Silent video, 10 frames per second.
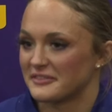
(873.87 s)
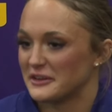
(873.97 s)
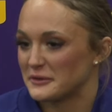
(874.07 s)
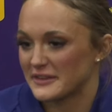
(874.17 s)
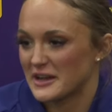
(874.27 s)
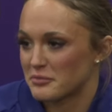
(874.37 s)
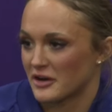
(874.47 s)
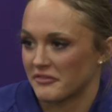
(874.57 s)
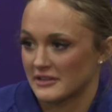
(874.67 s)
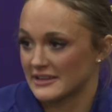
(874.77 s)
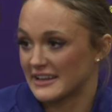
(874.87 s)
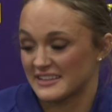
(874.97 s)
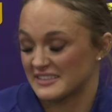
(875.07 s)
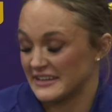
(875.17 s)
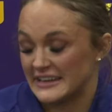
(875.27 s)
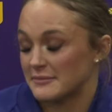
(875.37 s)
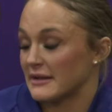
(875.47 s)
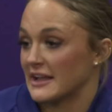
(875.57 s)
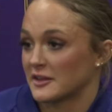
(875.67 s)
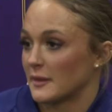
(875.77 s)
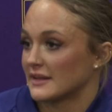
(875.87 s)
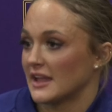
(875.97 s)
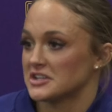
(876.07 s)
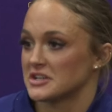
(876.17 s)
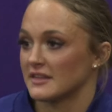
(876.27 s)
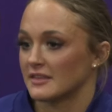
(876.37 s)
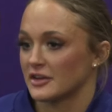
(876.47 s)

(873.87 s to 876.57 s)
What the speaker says: You said it perfectly. Exceeded my expectations.